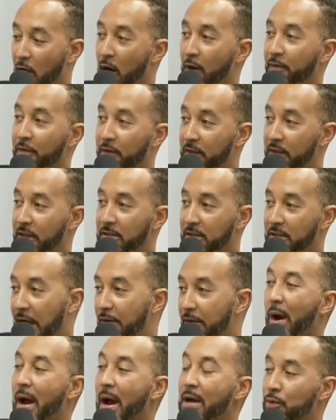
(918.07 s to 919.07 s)
off of this
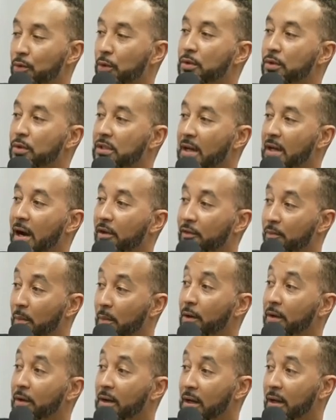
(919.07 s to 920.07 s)
grassroots style of
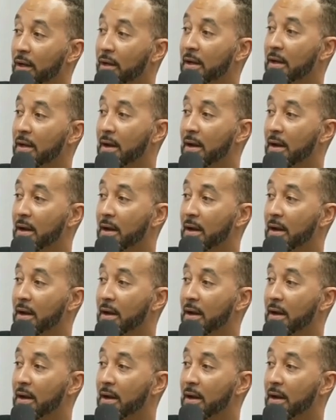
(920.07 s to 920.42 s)
marketing.